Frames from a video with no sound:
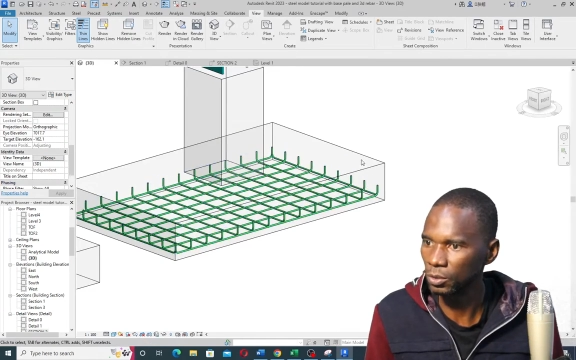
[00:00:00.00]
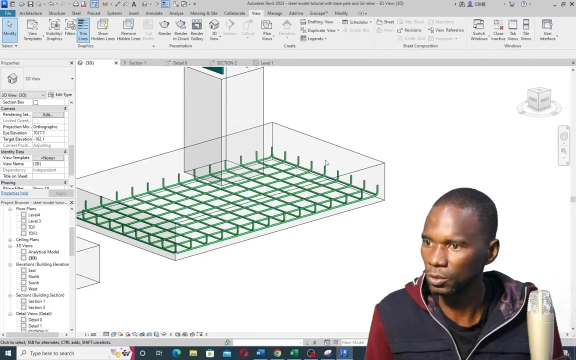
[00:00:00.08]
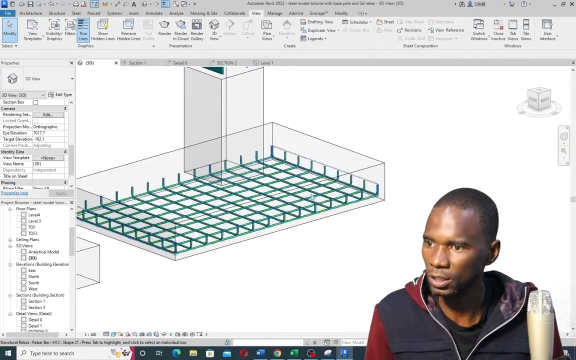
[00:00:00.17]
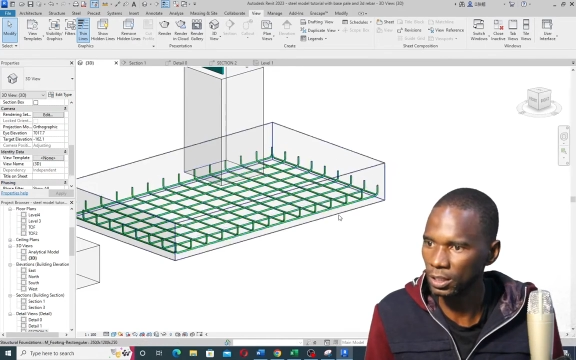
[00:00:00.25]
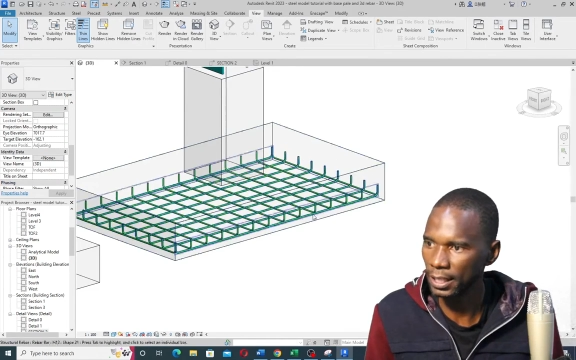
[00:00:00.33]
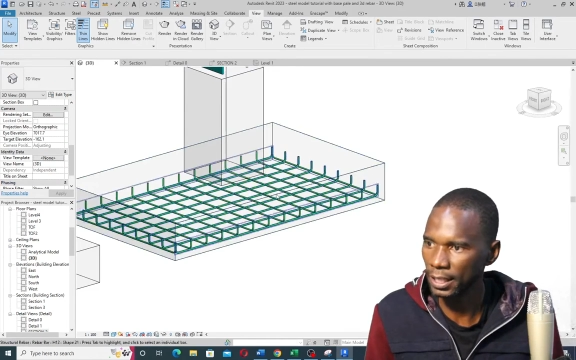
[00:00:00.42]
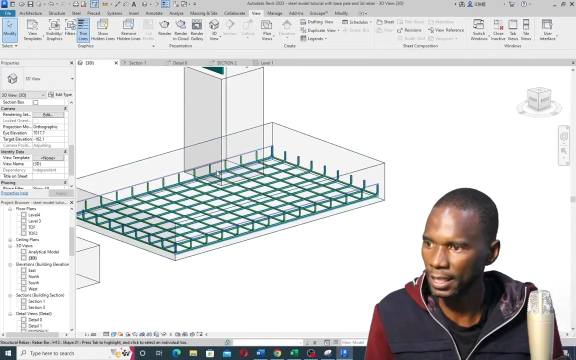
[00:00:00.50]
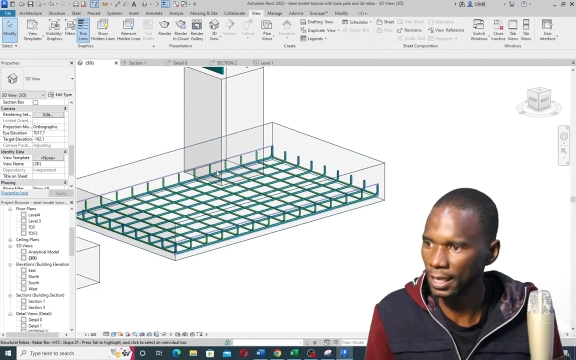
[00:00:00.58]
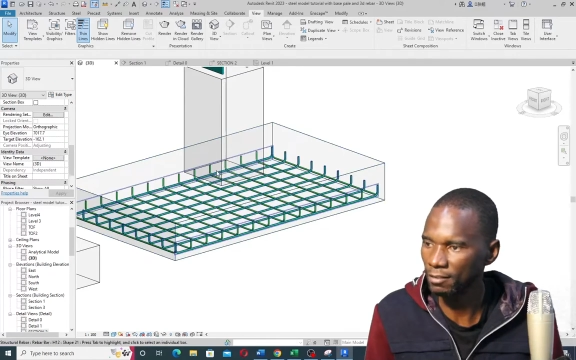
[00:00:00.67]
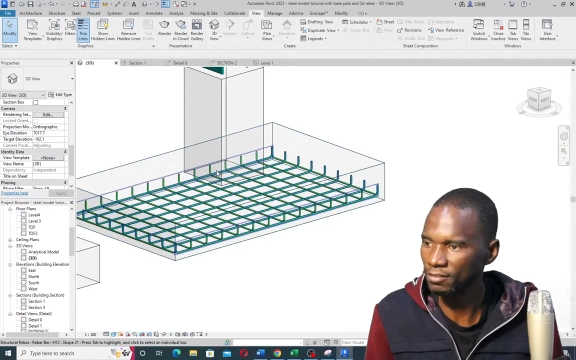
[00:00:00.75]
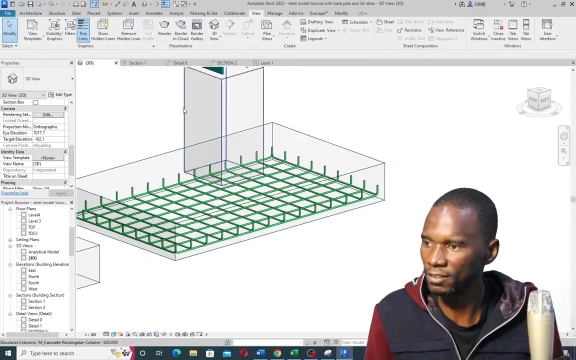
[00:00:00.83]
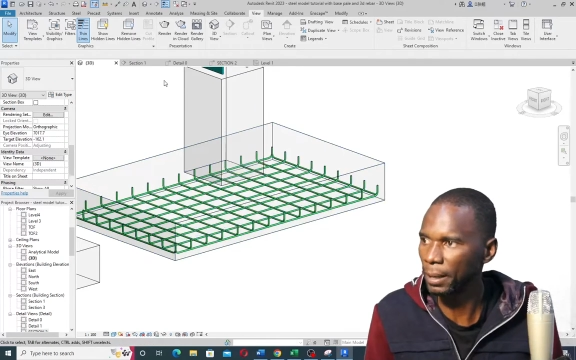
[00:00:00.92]
you see that I
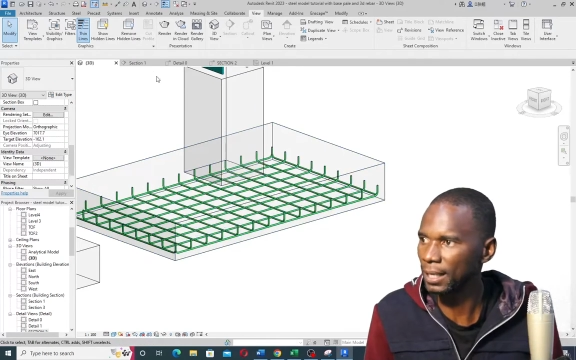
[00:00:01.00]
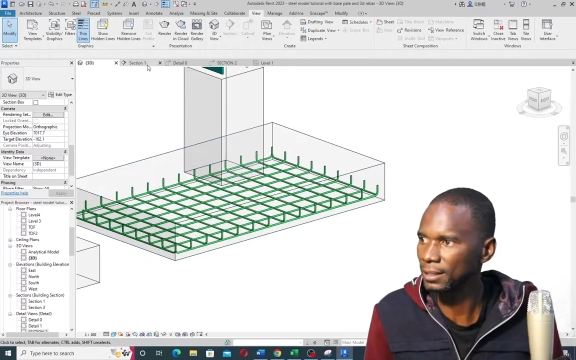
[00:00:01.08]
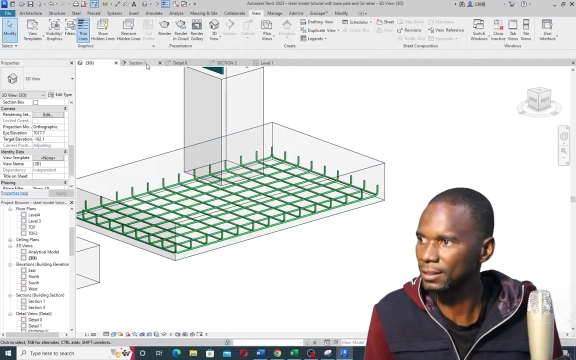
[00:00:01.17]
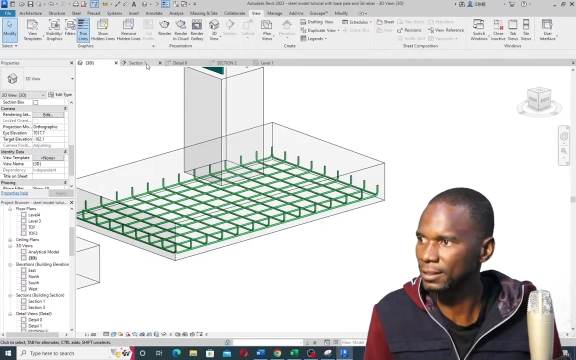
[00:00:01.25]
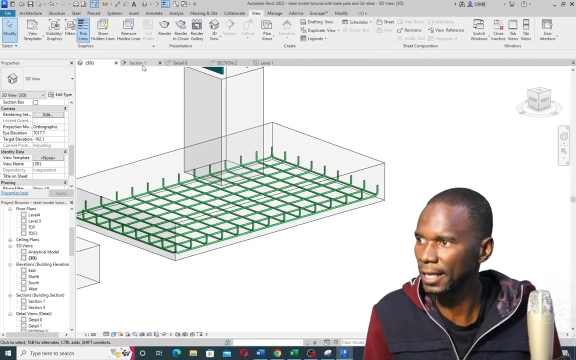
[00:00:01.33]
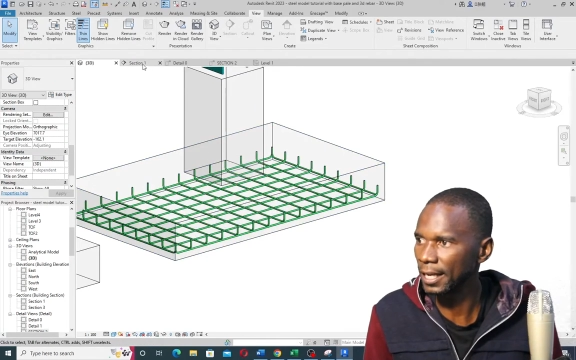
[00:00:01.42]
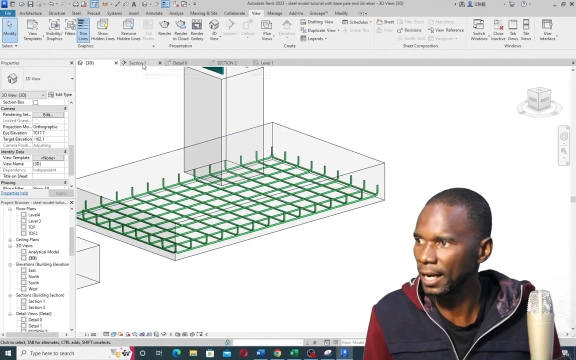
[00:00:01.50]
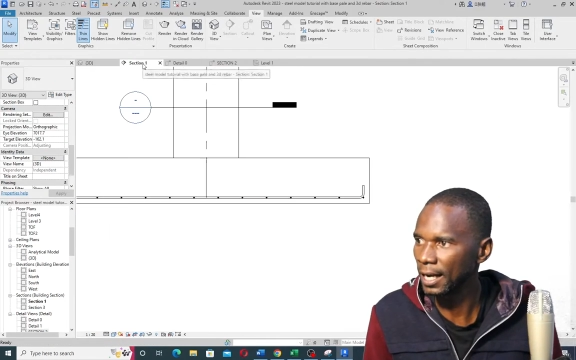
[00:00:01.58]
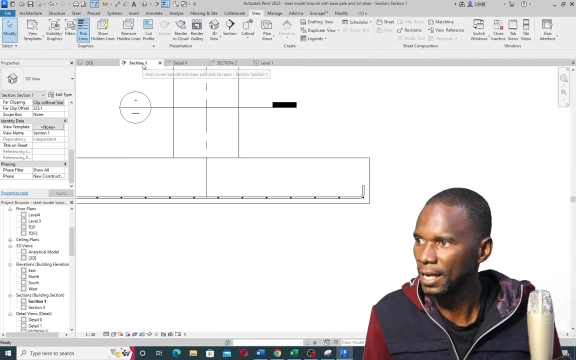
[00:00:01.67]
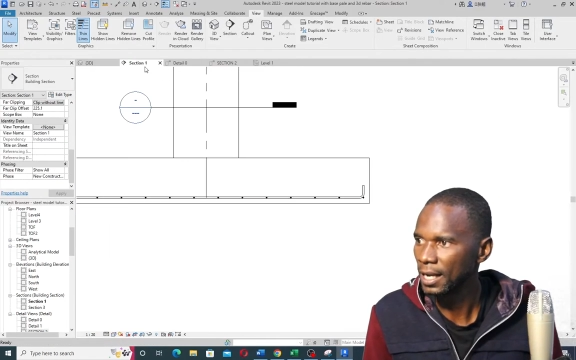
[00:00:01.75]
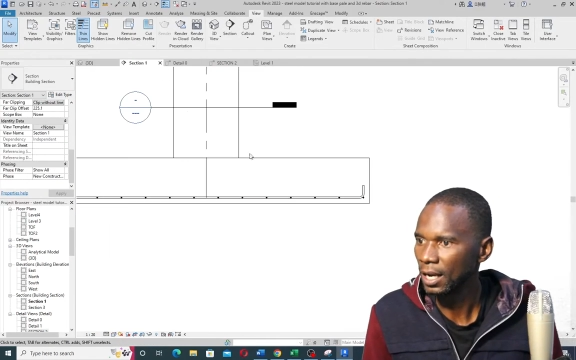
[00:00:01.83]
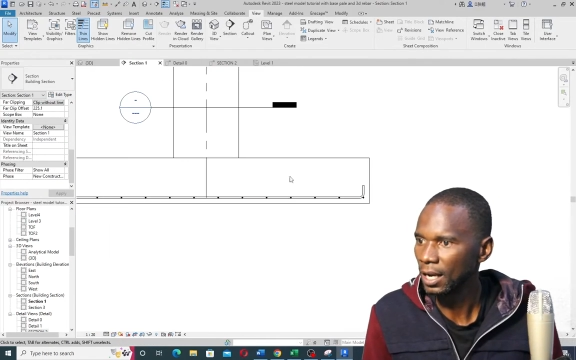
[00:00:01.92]
have the bars there.